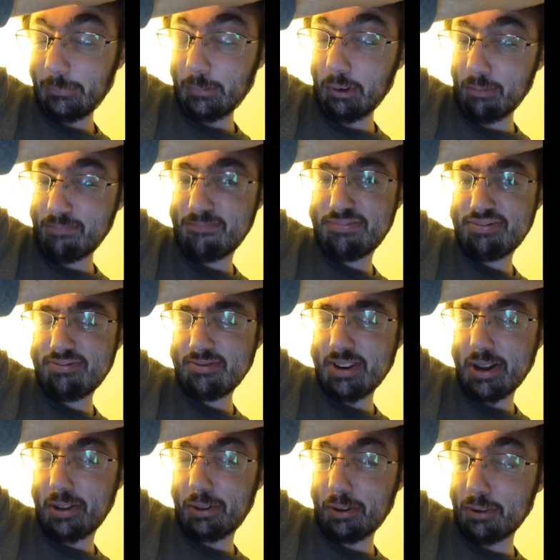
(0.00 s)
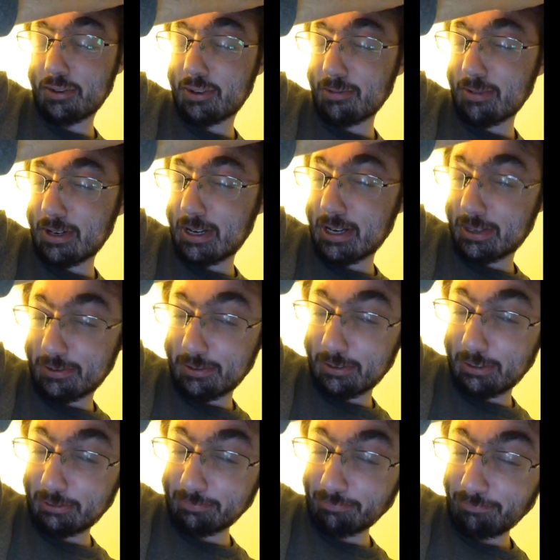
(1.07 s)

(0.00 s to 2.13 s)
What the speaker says: Or pretty close to it, actually.